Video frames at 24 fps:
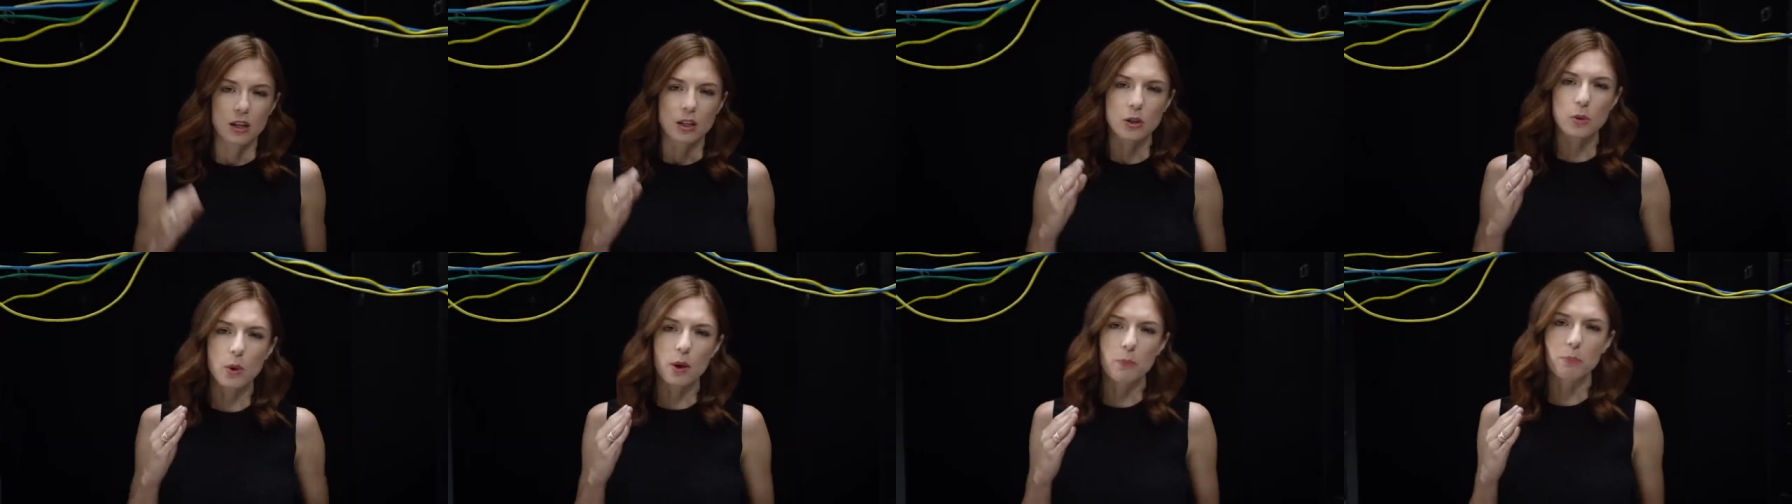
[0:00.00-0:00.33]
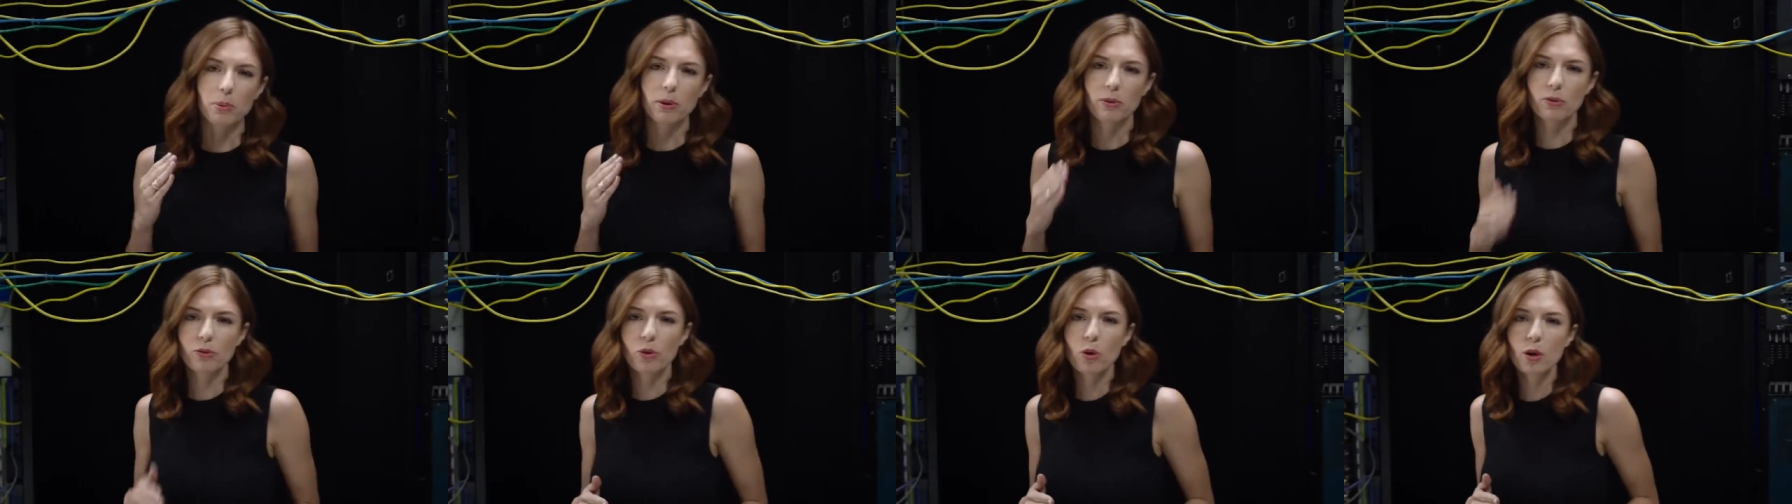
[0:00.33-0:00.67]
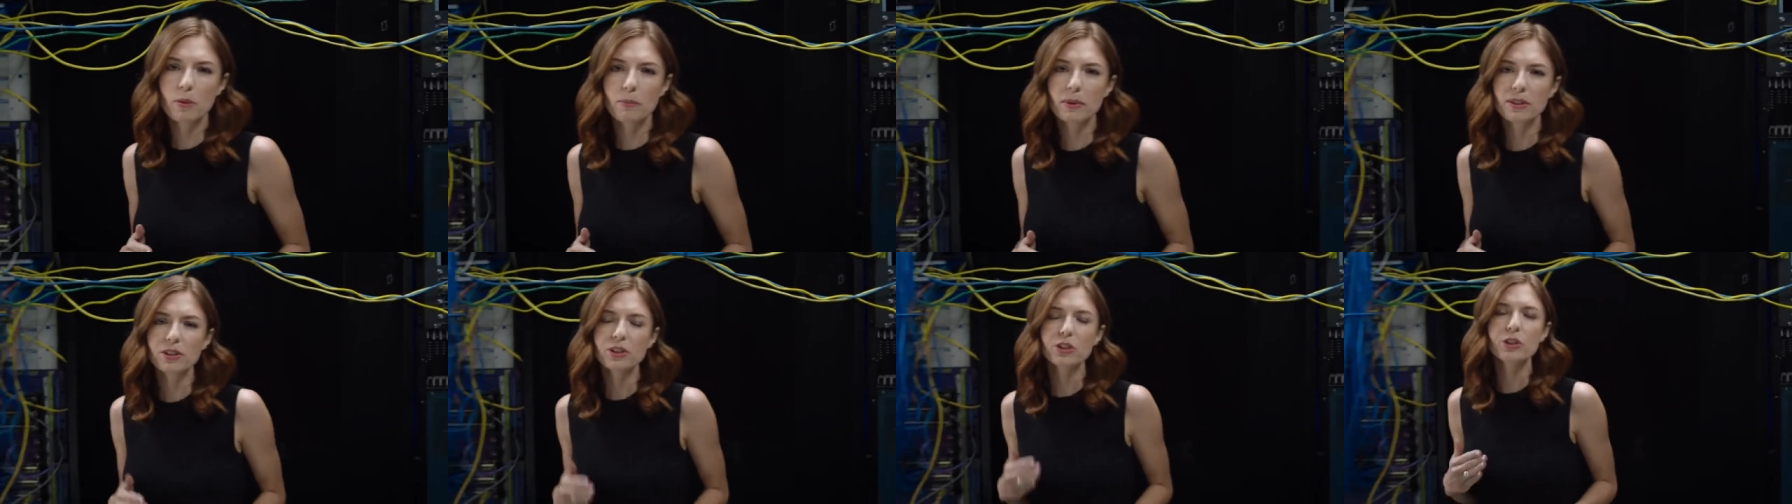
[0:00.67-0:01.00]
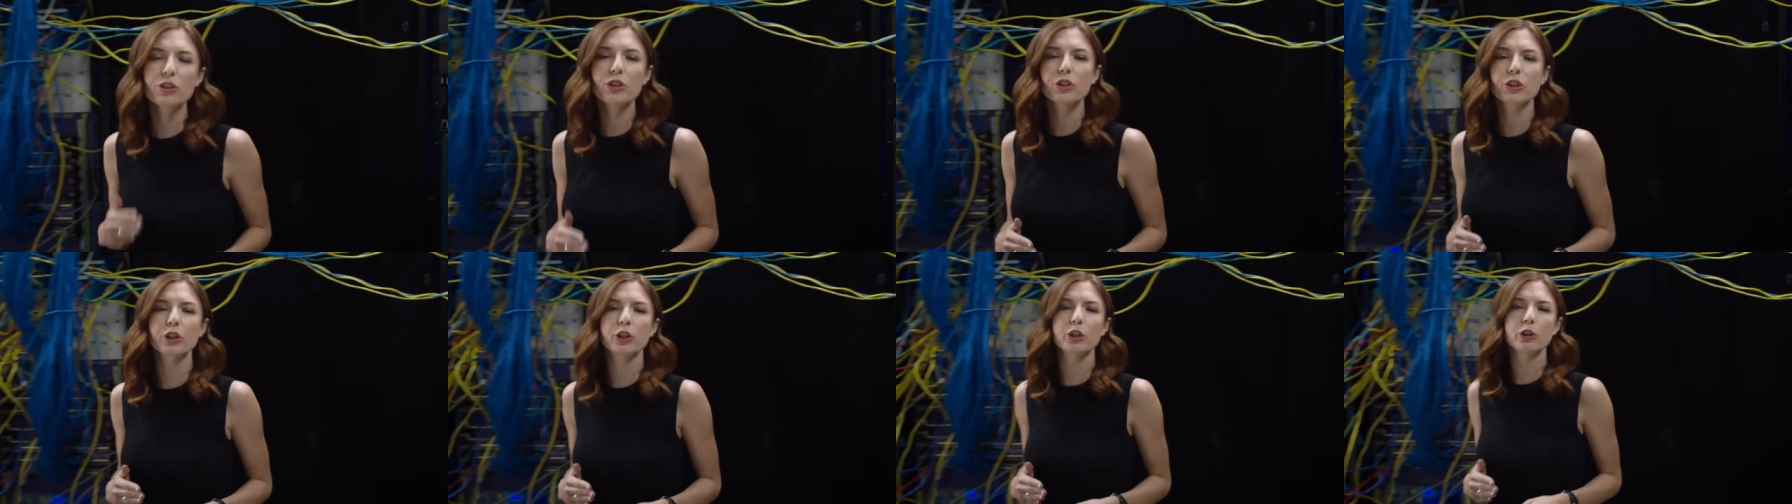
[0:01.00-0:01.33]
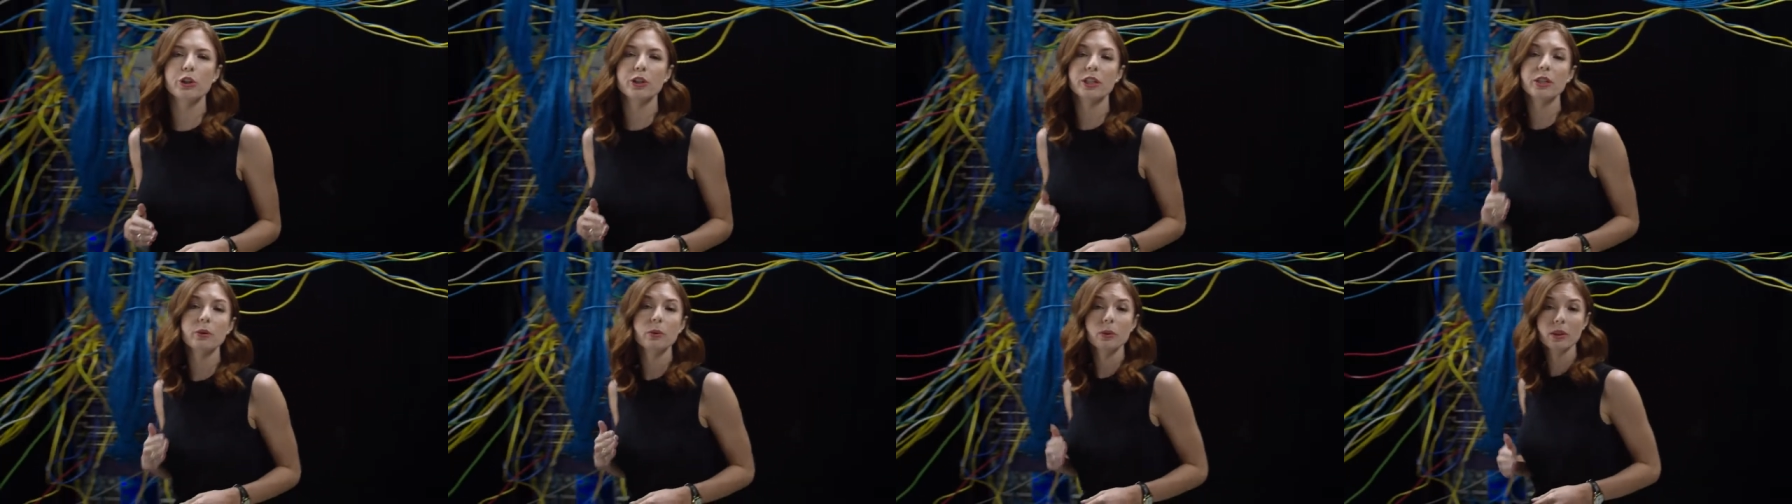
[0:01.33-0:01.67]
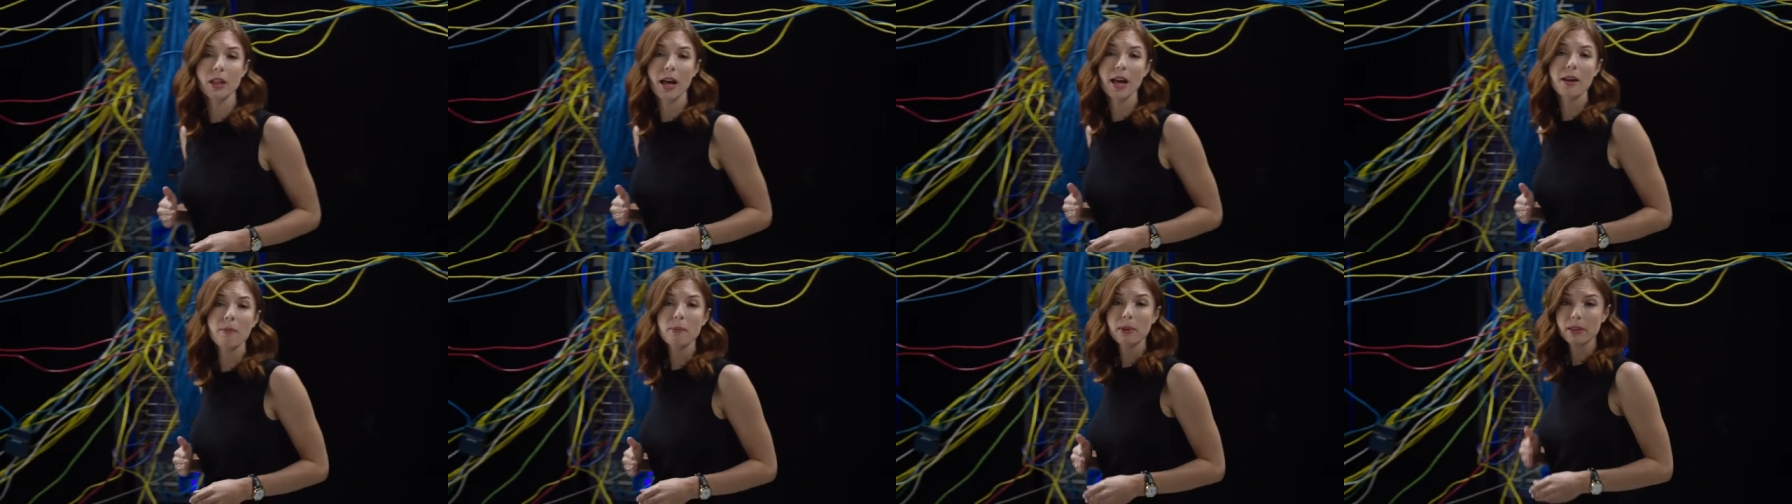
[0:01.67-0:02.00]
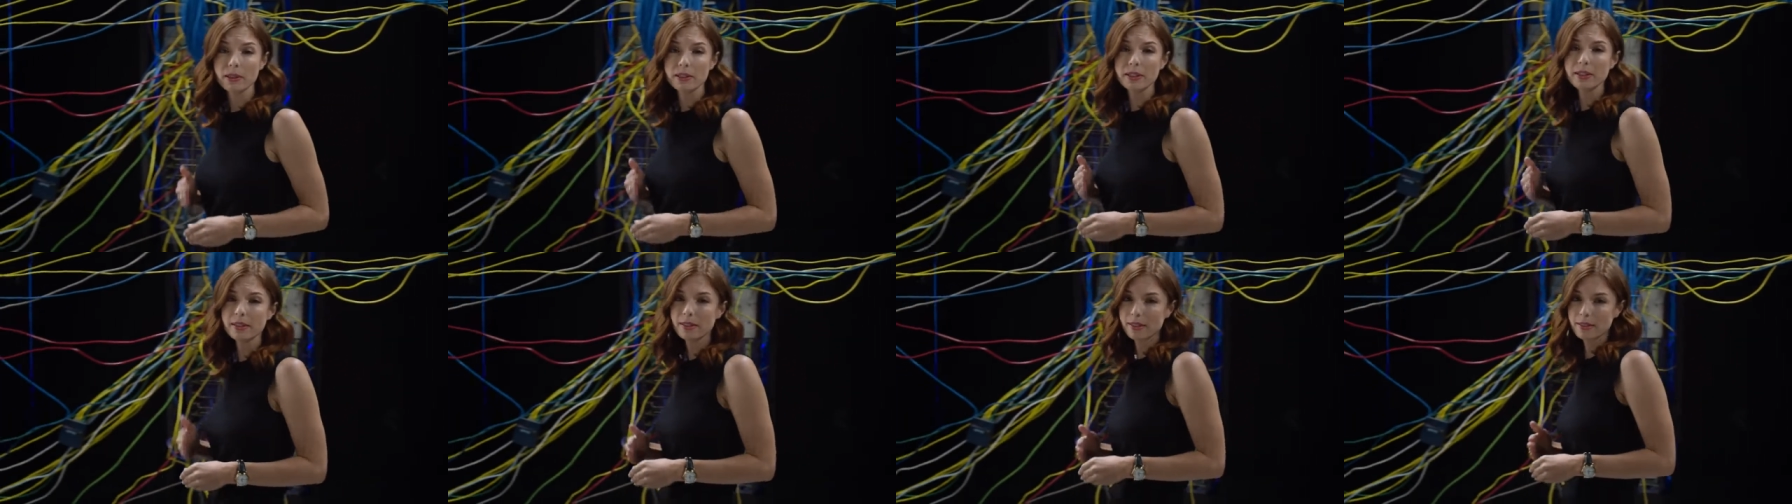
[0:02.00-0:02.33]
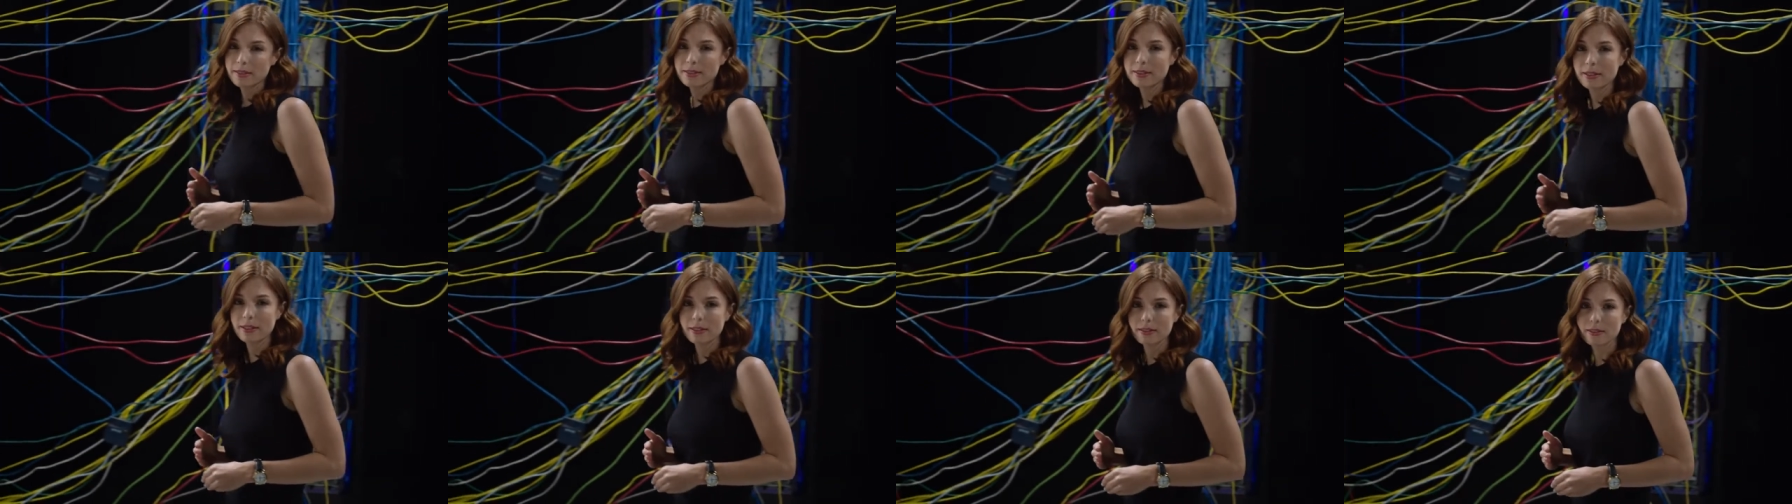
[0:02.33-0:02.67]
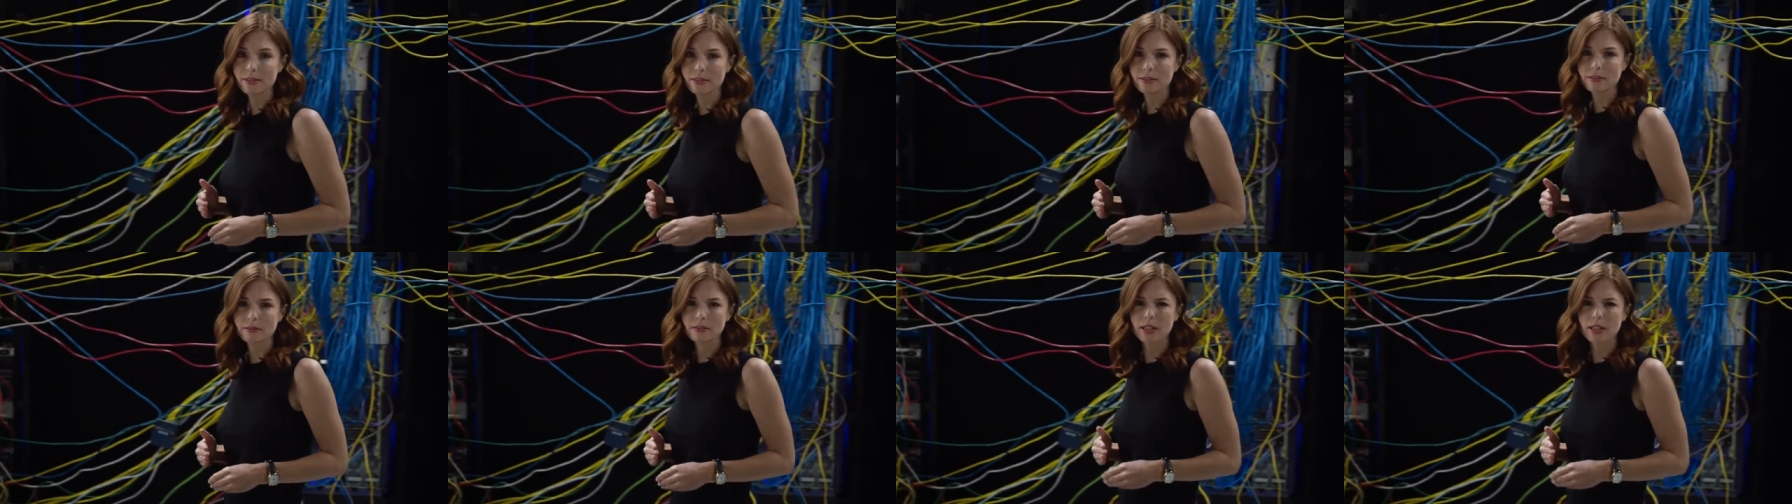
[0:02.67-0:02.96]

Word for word: You want performance, security, reliability, and insights,